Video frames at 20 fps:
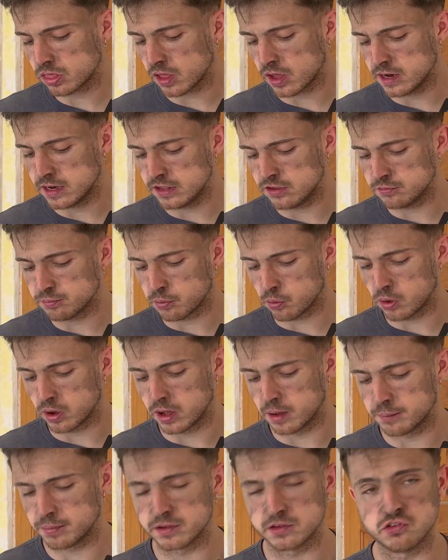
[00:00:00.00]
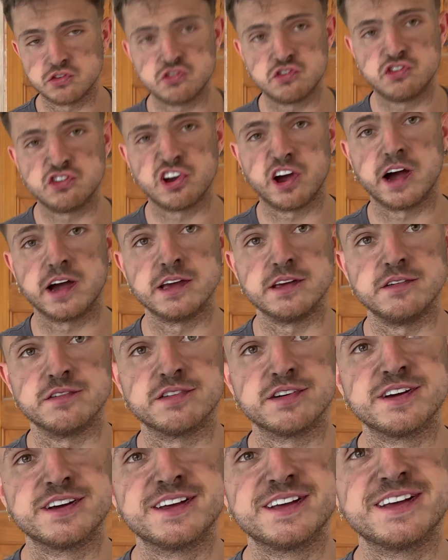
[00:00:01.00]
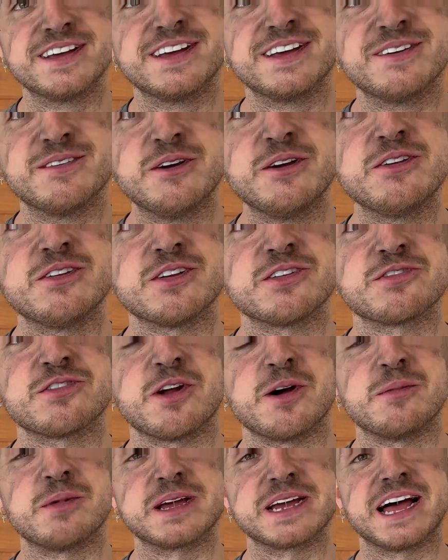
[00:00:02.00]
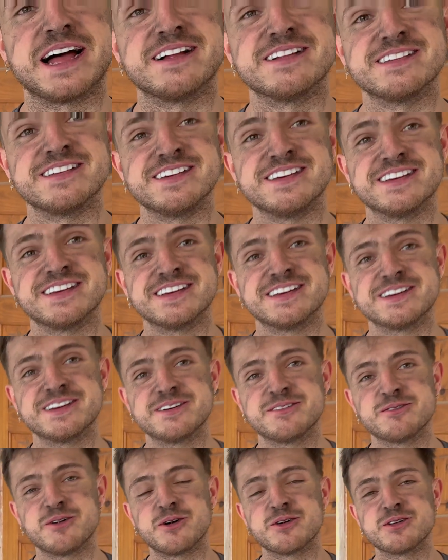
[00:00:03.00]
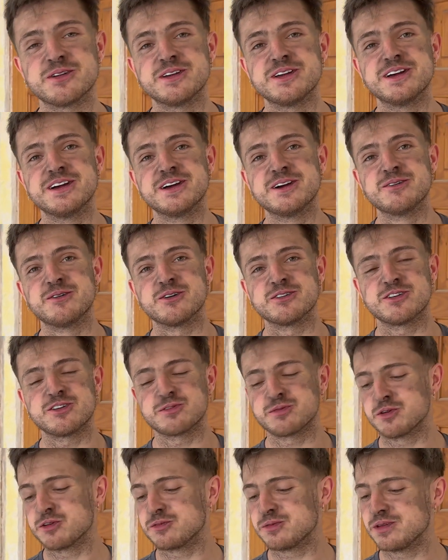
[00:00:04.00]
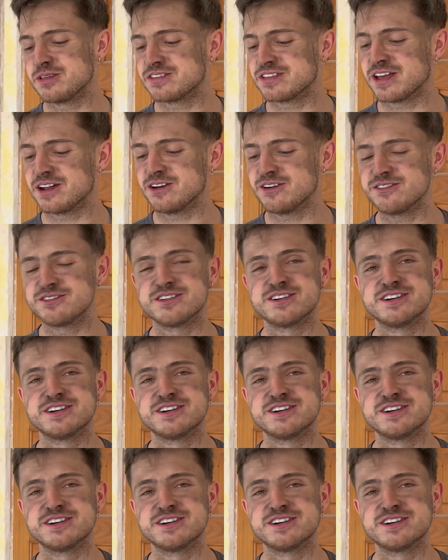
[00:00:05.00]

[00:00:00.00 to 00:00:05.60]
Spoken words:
And he's brought up a Jive. Where's this from? Like Aldi. What's this supposed to be instead of?